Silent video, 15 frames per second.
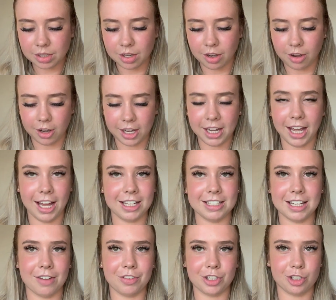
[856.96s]
I had
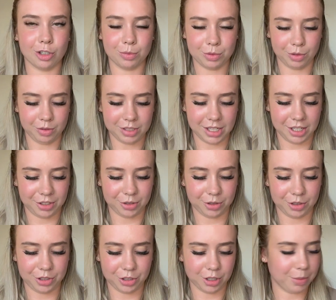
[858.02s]
never shopped on
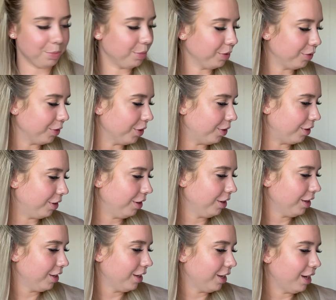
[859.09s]
TikTok shop before
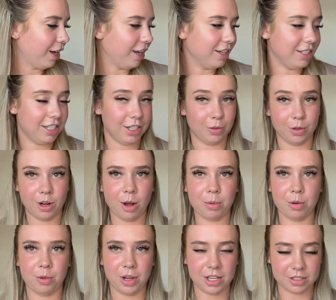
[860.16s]
until a
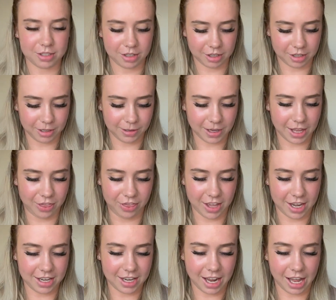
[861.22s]
couple weeks ago and
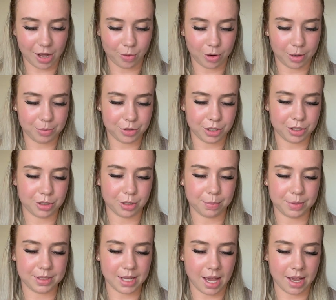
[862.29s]
then now I'm just
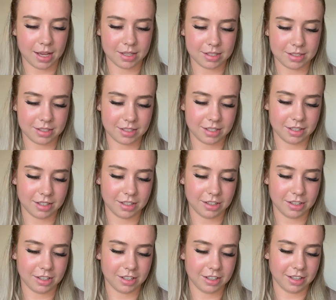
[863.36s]
obsessed
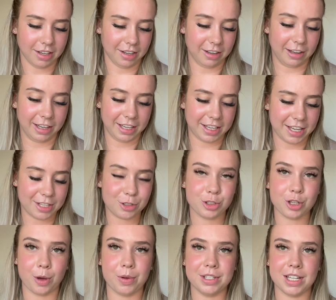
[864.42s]
like it's
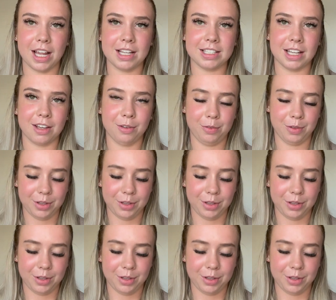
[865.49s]
so addictive